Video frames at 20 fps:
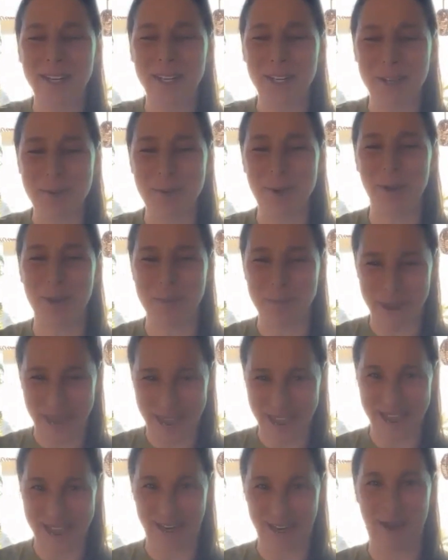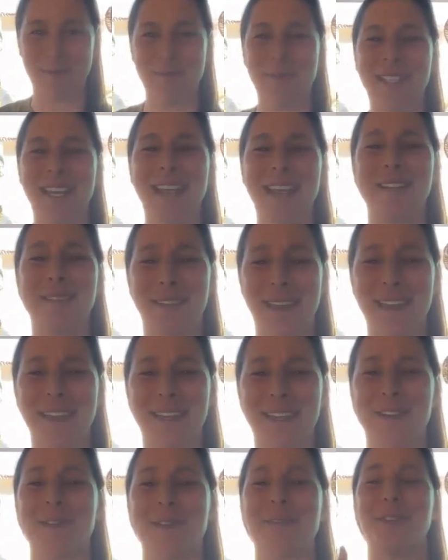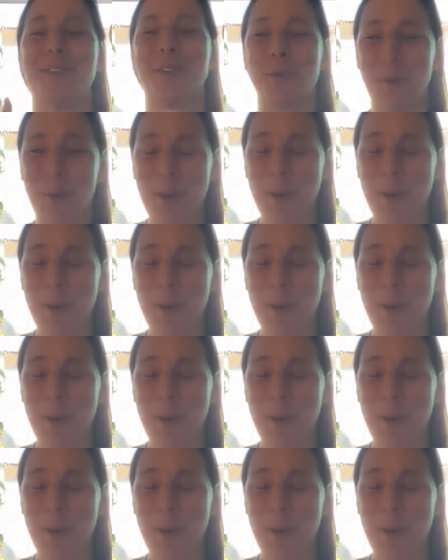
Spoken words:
you on the back. I'm saying thank you. So